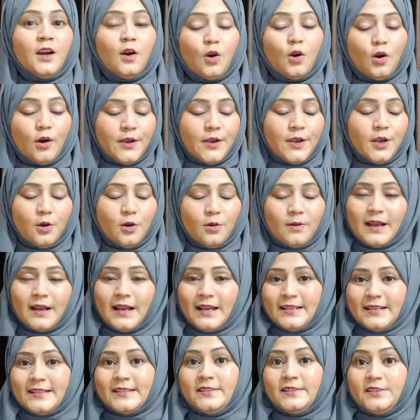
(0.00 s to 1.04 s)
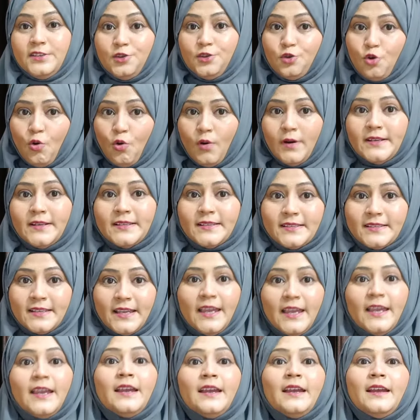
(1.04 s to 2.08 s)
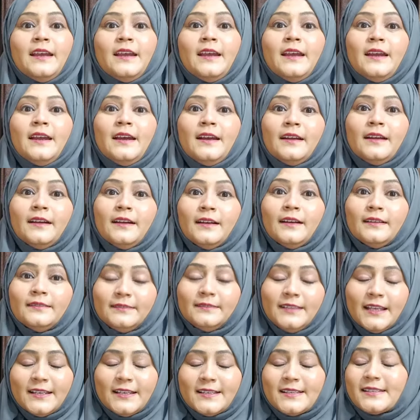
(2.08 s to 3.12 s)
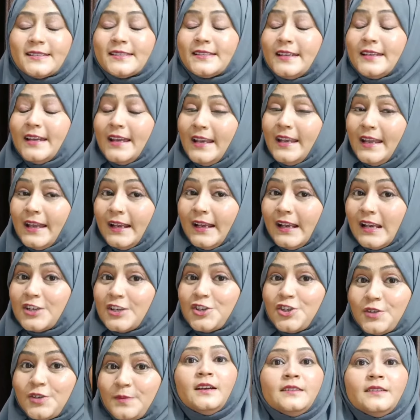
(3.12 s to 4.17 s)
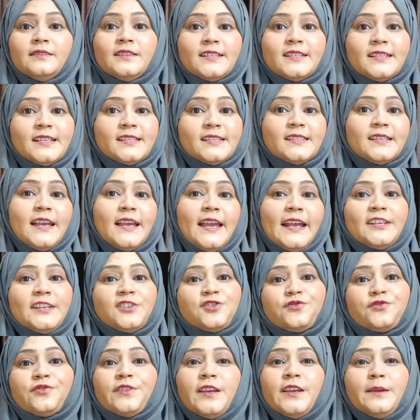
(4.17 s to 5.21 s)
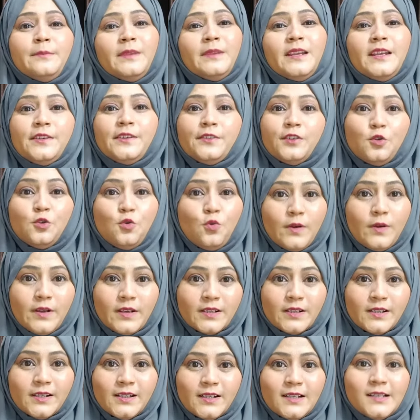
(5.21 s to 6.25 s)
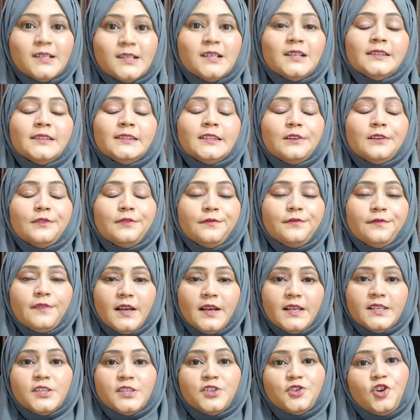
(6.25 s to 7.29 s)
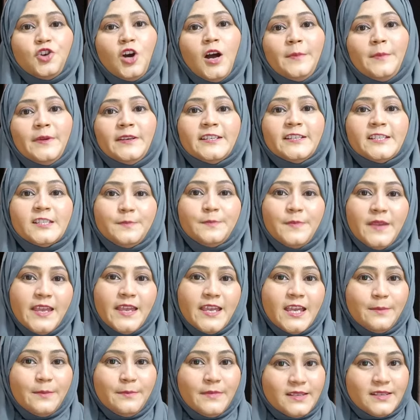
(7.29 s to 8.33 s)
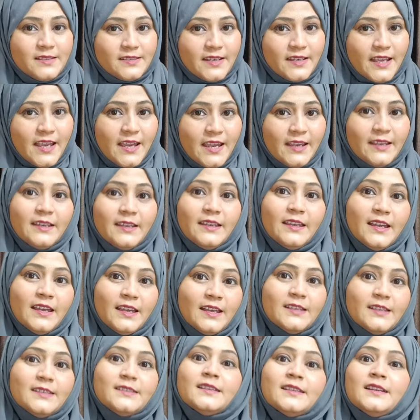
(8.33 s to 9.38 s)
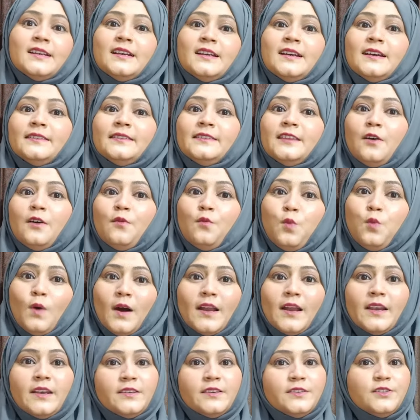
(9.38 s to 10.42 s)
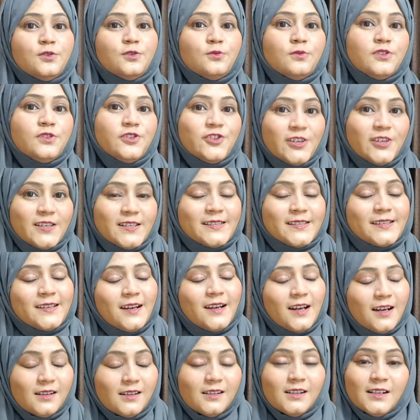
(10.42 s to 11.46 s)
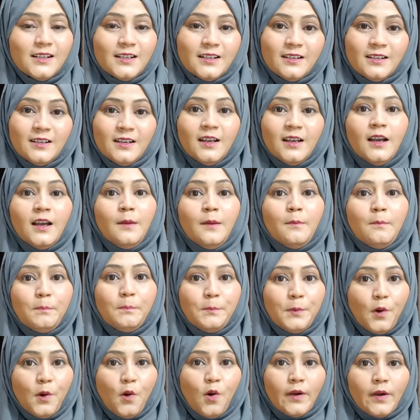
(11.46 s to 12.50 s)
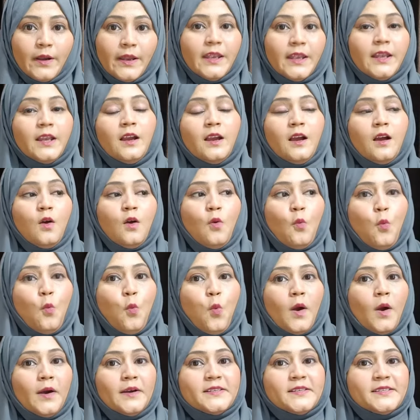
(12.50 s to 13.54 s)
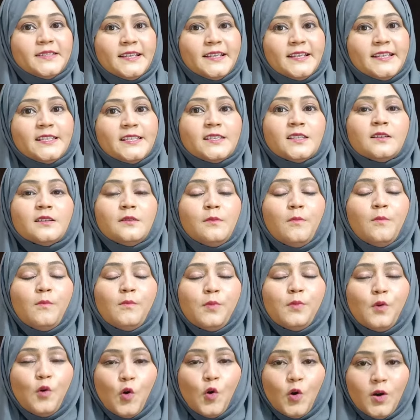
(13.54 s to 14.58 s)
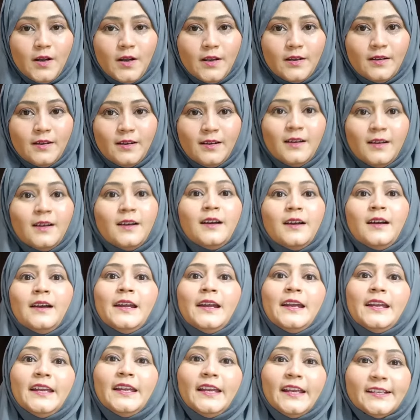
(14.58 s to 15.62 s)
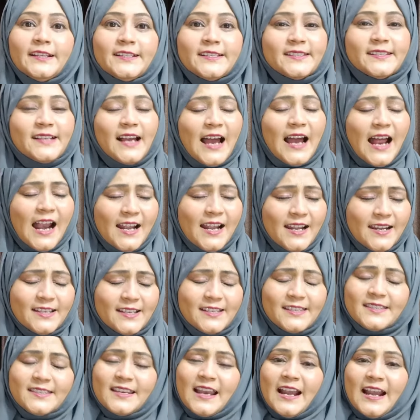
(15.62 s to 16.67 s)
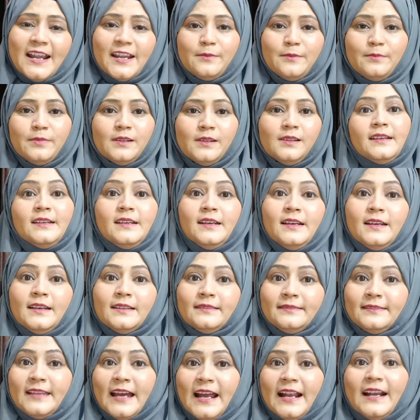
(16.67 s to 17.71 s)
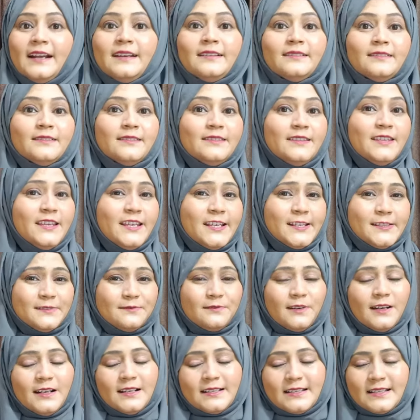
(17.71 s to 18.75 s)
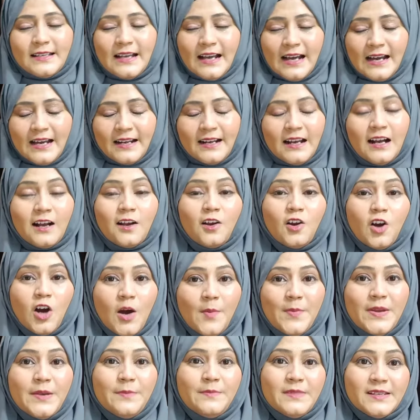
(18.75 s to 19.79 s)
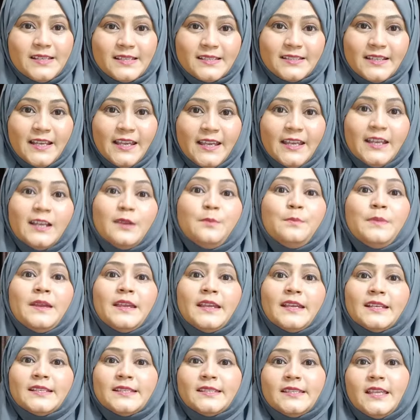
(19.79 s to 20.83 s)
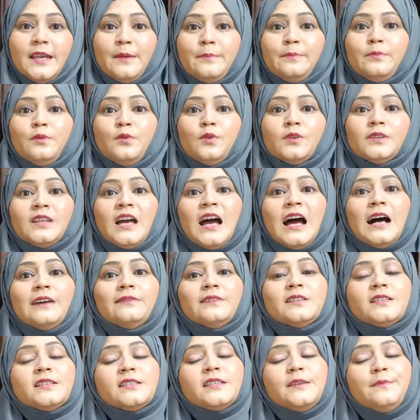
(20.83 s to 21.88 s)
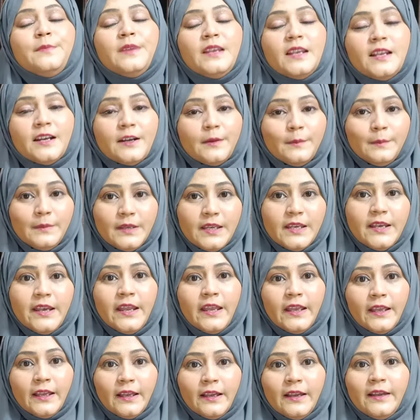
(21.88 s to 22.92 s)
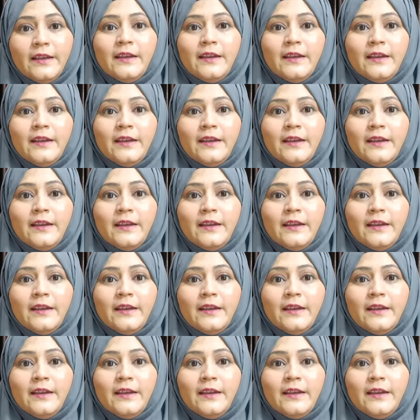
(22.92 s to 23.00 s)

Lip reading: Oh no guys, don't say this in English. This is extremely rude. The first common speaking mistake is the one you just heard. Boring versus bored. It's understandable that these words are a common mistake because they both have a similar meaning.